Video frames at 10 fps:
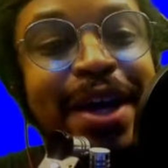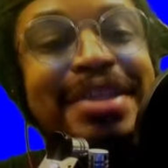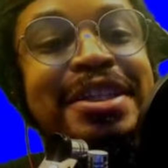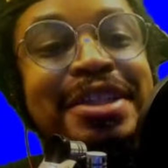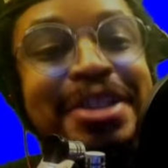
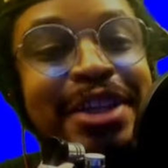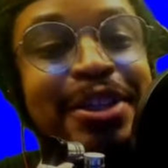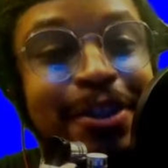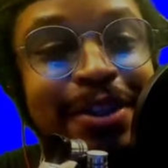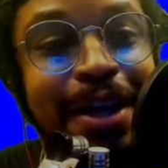the shit
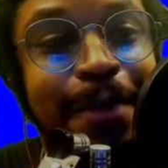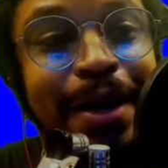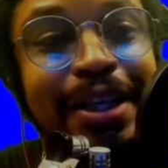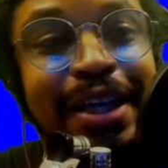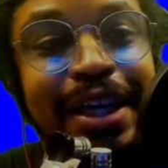y'all see I'm about
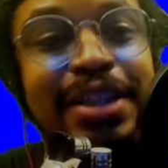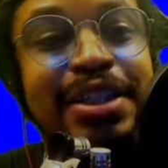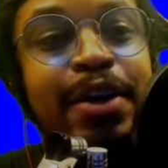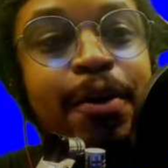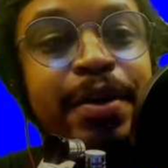to get. This
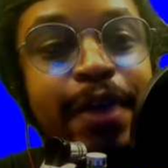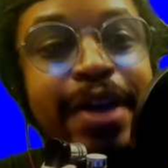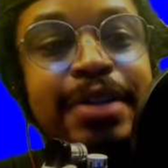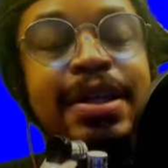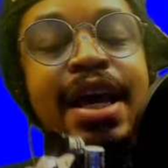shit gonna be crazy.